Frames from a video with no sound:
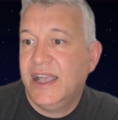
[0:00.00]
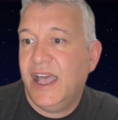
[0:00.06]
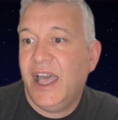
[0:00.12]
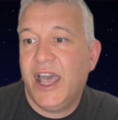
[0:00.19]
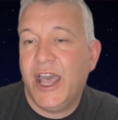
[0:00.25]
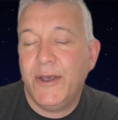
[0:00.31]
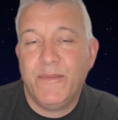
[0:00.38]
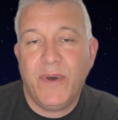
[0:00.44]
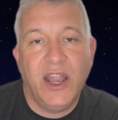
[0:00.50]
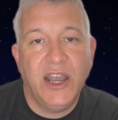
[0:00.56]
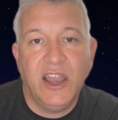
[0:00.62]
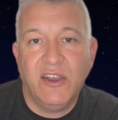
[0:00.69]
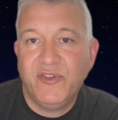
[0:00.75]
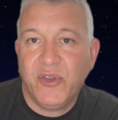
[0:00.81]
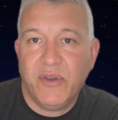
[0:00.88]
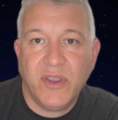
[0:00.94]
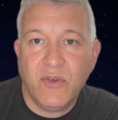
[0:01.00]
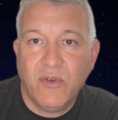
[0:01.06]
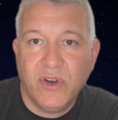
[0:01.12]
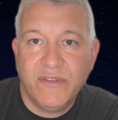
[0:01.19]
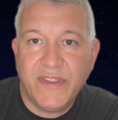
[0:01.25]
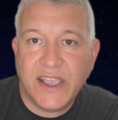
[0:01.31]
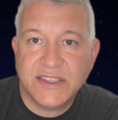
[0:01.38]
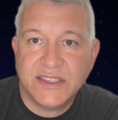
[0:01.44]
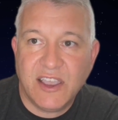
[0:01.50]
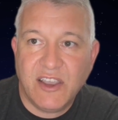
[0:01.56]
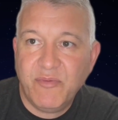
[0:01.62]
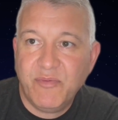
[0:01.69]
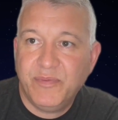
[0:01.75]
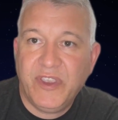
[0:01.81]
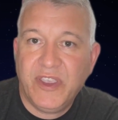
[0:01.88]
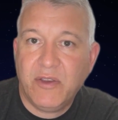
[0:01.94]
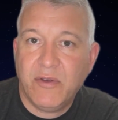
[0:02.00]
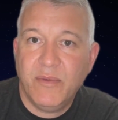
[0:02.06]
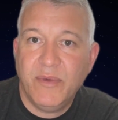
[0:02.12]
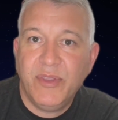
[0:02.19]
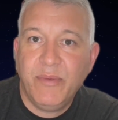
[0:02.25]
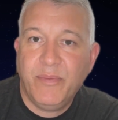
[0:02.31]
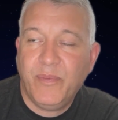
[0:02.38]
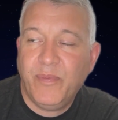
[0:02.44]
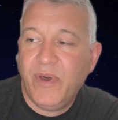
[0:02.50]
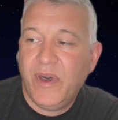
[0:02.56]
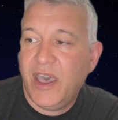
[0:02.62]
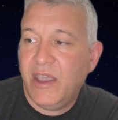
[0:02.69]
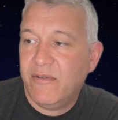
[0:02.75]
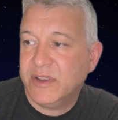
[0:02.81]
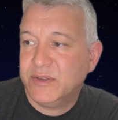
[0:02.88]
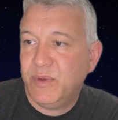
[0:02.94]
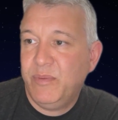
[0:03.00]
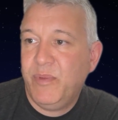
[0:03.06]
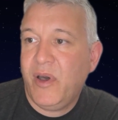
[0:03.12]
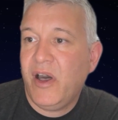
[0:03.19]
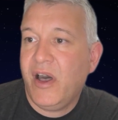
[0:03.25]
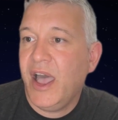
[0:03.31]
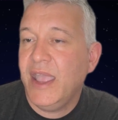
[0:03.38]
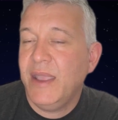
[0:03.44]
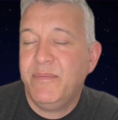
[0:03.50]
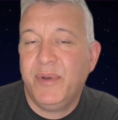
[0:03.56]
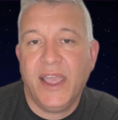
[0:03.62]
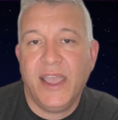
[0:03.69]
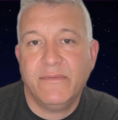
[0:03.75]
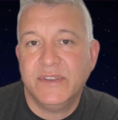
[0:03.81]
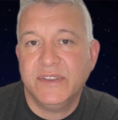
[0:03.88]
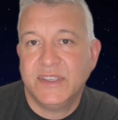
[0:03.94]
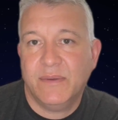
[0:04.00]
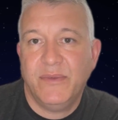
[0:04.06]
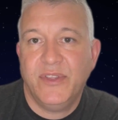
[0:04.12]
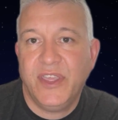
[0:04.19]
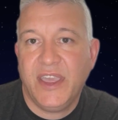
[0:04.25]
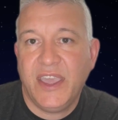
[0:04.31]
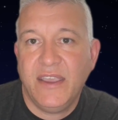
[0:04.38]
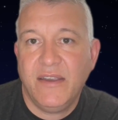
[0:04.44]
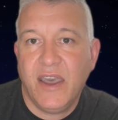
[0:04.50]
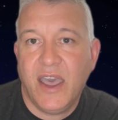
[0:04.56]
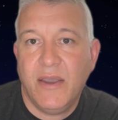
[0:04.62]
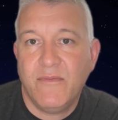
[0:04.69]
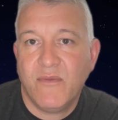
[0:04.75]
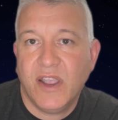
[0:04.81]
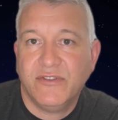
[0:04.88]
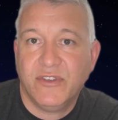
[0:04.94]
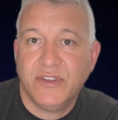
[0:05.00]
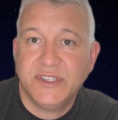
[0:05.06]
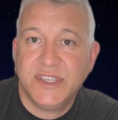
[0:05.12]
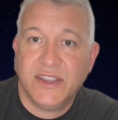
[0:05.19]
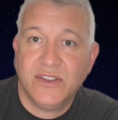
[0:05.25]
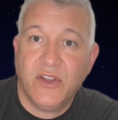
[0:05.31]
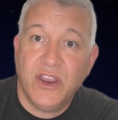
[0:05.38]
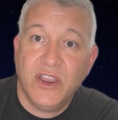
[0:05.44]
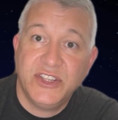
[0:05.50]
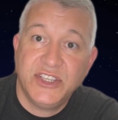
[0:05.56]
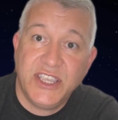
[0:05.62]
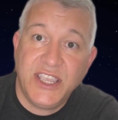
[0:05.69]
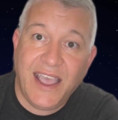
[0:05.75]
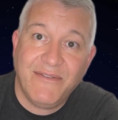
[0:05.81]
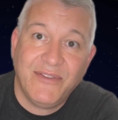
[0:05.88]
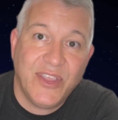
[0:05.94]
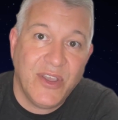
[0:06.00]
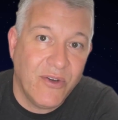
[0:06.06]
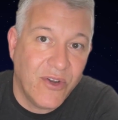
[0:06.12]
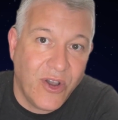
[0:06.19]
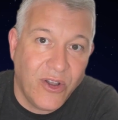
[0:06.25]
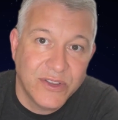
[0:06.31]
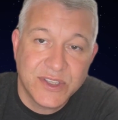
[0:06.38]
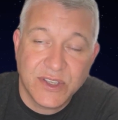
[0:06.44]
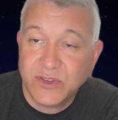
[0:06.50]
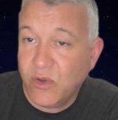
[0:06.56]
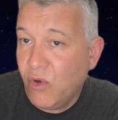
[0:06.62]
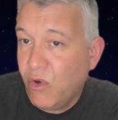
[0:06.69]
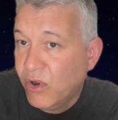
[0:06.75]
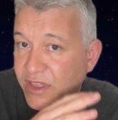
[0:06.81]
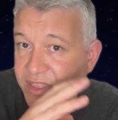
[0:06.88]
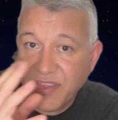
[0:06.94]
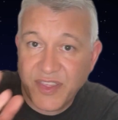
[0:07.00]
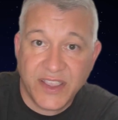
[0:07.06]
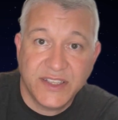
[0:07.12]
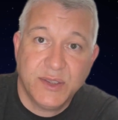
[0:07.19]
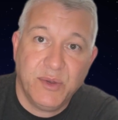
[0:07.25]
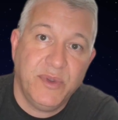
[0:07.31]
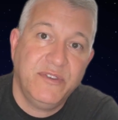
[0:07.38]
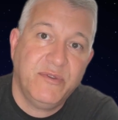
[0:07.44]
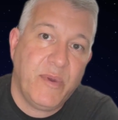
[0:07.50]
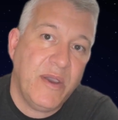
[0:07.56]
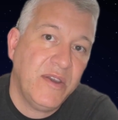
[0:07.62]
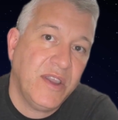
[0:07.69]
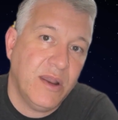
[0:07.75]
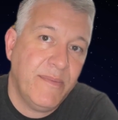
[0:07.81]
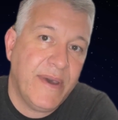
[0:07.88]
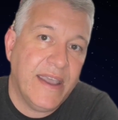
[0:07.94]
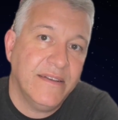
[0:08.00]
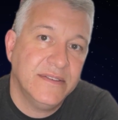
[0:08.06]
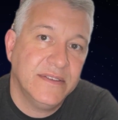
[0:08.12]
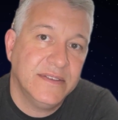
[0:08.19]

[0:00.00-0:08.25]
I love doing all of that stuff, tinkering with the Raspberry Pi, playing with some of the retro technology, having the old consoles, all of the things that we've spoken about